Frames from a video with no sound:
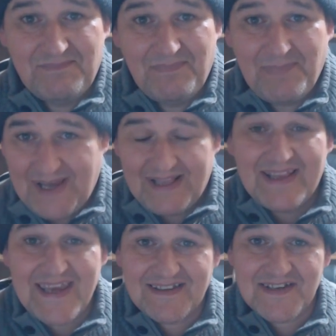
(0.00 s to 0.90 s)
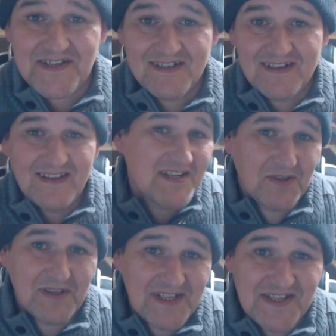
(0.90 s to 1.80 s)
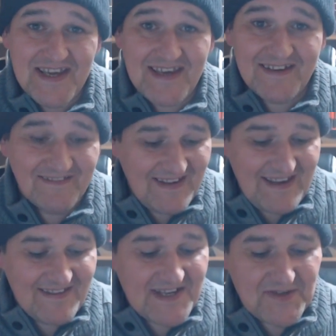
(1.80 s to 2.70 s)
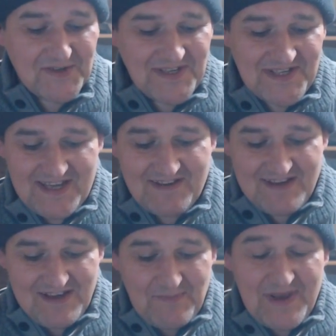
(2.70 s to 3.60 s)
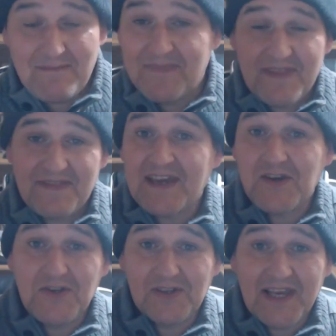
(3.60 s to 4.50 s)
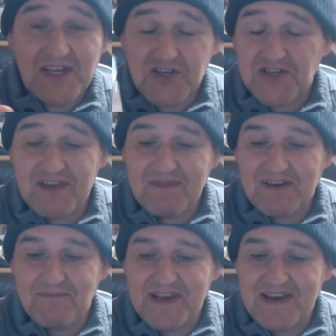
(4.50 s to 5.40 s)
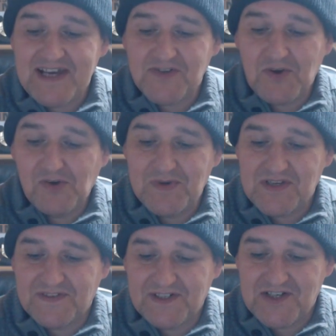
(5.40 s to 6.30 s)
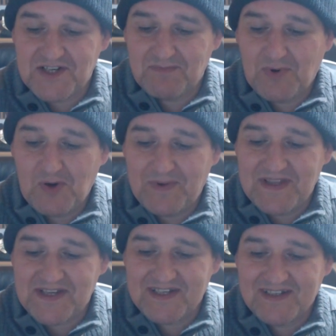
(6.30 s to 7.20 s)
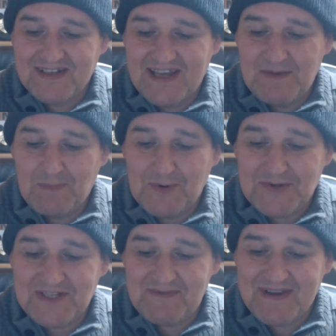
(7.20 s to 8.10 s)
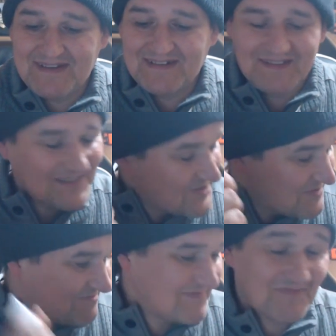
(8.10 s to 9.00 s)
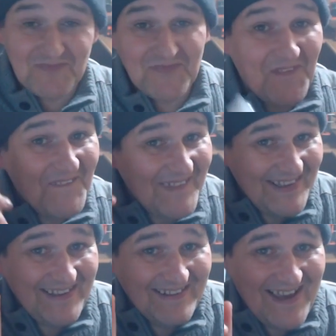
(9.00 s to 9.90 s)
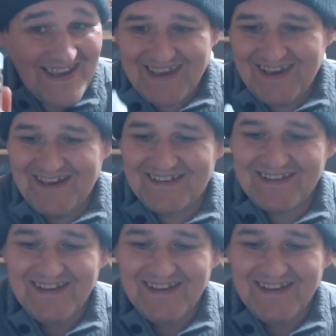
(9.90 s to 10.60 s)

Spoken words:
But I like this, and that's all I can say to you. That's all I can say. But thank you to Lancashire Steam Company, as always, for just popping this in the post to me. Really like it.